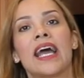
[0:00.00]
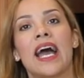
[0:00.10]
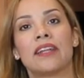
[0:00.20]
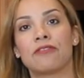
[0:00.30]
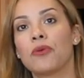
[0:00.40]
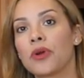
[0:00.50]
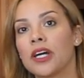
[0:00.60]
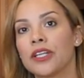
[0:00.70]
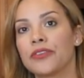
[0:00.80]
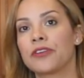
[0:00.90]
at
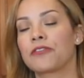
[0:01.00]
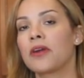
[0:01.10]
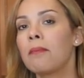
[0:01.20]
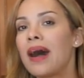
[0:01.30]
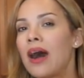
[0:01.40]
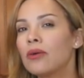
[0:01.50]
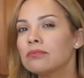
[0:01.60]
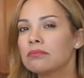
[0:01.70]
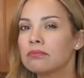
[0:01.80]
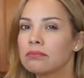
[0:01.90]
400 for
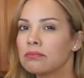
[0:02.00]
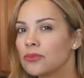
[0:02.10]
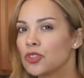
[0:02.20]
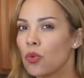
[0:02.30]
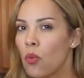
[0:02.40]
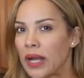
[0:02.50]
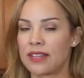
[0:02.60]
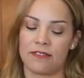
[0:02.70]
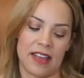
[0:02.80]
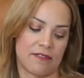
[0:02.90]
about
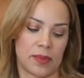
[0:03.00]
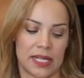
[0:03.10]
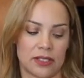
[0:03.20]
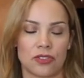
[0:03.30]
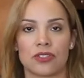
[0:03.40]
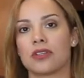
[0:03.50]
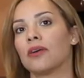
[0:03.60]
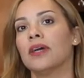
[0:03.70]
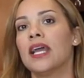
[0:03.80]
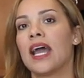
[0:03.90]
25 minutes or
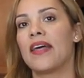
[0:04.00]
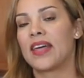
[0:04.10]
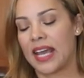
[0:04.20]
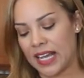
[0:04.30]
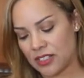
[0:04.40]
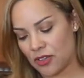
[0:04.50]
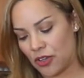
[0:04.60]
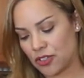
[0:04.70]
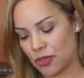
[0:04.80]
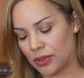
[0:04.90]
so. And then I
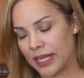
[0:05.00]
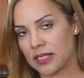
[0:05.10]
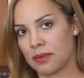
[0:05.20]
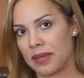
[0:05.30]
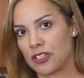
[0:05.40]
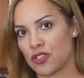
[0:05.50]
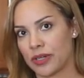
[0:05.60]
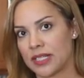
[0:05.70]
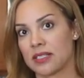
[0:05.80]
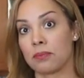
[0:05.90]
also like to make sure
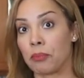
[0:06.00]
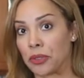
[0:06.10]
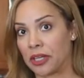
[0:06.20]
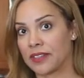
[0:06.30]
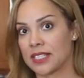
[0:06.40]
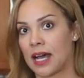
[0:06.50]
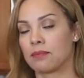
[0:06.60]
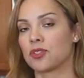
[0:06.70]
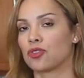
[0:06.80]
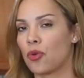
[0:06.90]
it doesn't burn on the
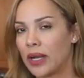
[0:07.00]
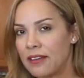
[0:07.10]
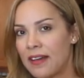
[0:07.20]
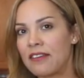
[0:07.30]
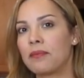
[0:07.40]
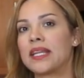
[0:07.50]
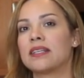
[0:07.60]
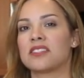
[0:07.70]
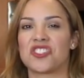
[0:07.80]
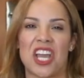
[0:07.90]
top. So 25
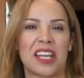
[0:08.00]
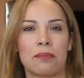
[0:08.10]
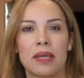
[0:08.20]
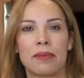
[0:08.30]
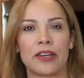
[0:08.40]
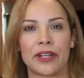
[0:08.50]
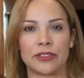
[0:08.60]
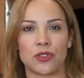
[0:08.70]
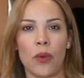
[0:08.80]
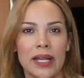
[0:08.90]
minutes, check it maybe
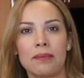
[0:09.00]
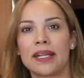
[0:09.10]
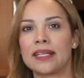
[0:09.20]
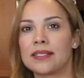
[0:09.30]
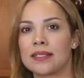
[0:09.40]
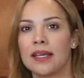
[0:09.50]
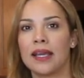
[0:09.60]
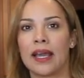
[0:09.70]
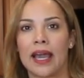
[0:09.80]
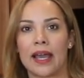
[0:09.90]
around 20 minutes,
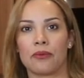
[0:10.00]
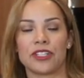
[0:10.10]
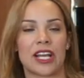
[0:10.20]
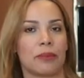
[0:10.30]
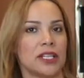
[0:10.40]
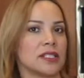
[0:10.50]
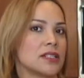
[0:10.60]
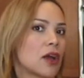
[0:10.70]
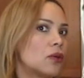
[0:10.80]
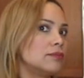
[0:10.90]
and we shall be good to
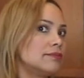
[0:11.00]
go,